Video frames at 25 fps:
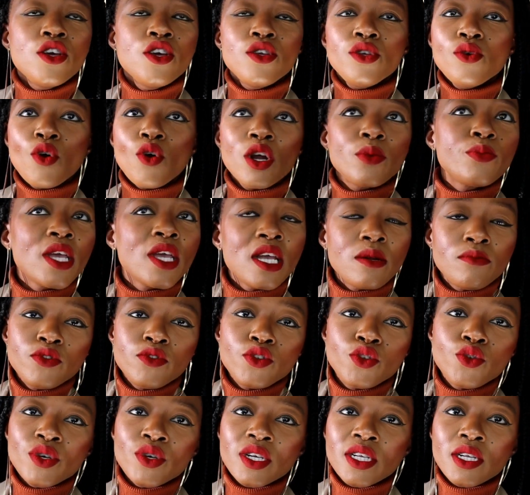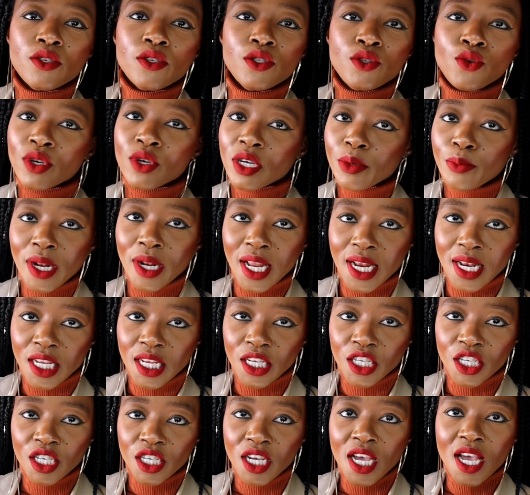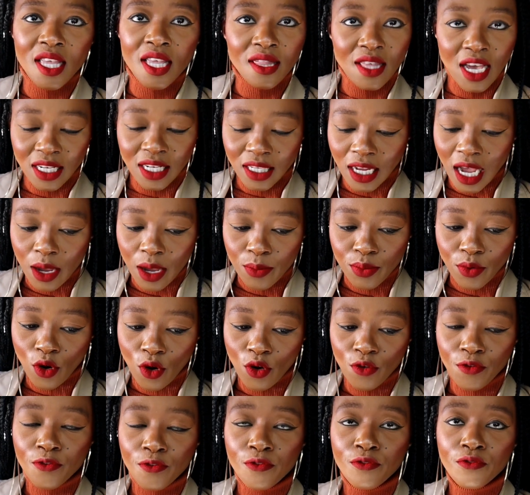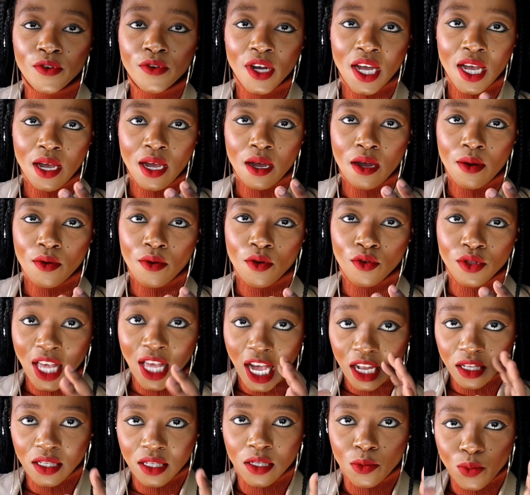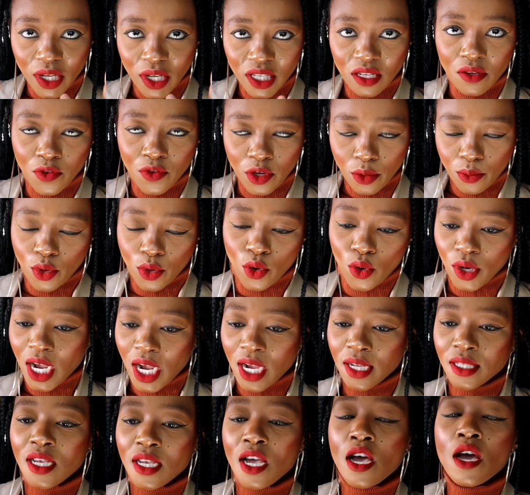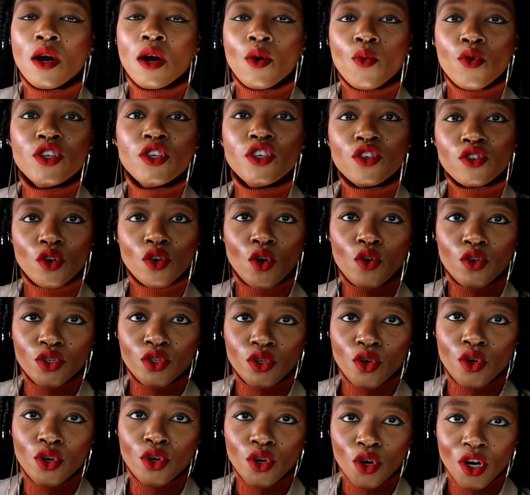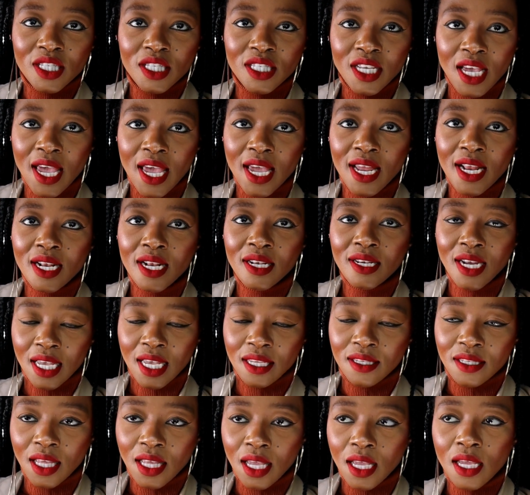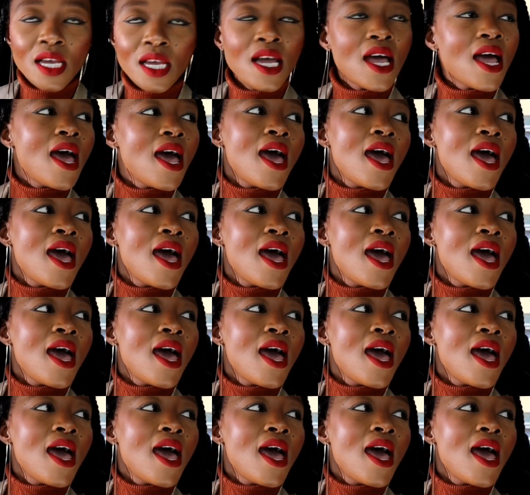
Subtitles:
You won't be able to replenish that type of or that specific product, which is also not a nice thing.